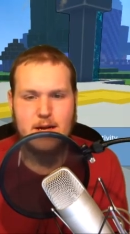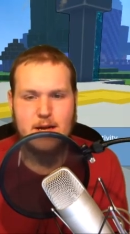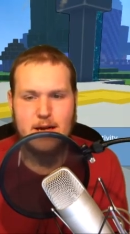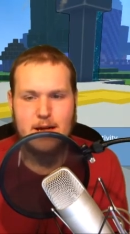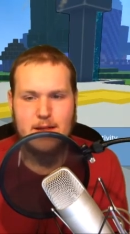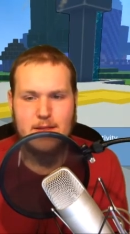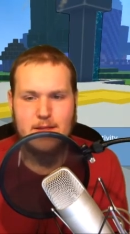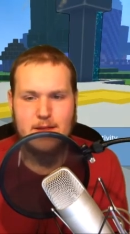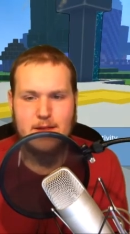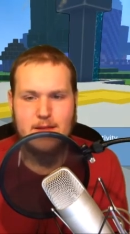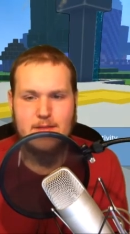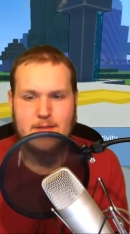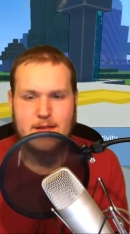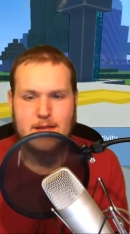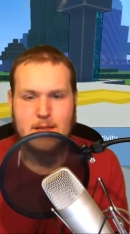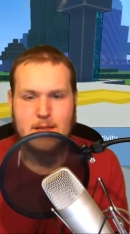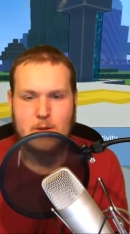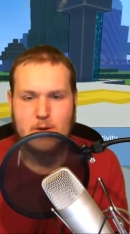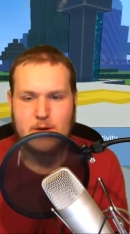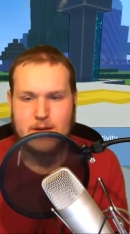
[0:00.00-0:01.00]
and then
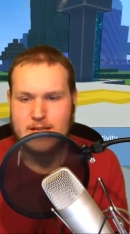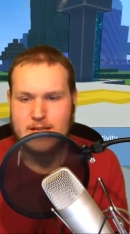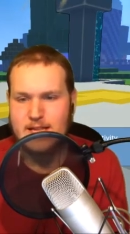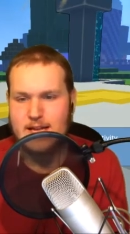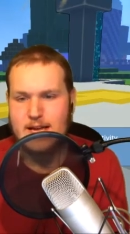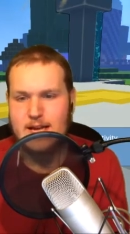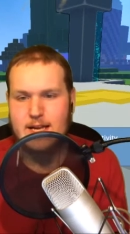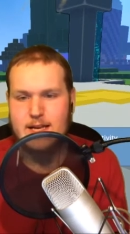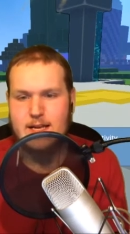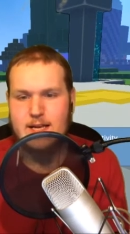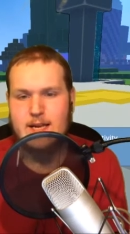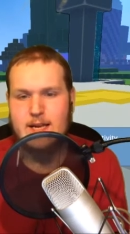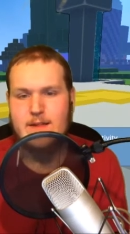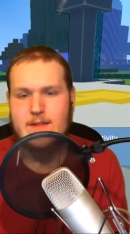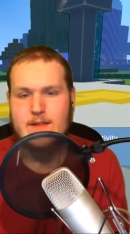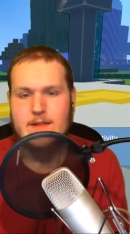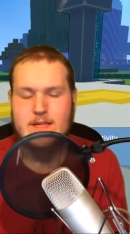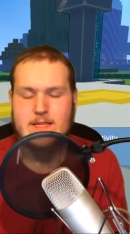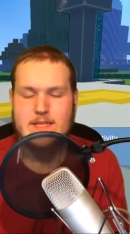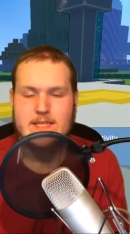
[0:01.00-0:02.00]
they look at that and
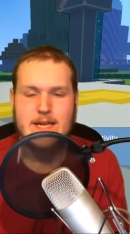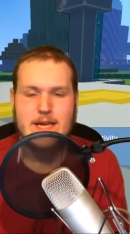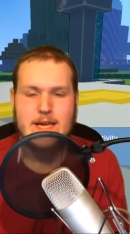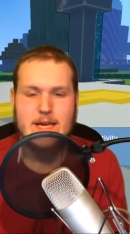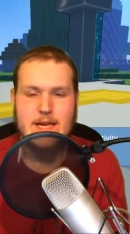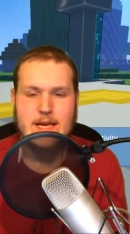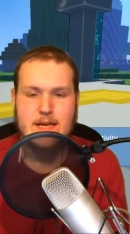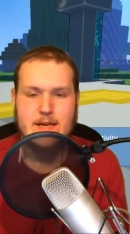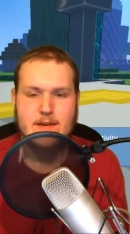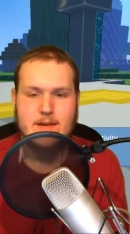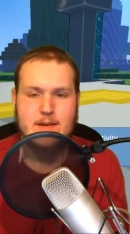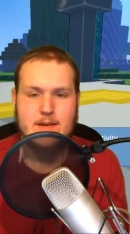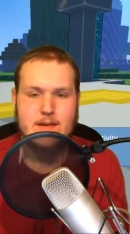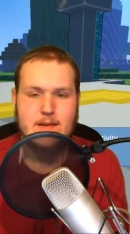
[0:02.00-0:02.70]
they say,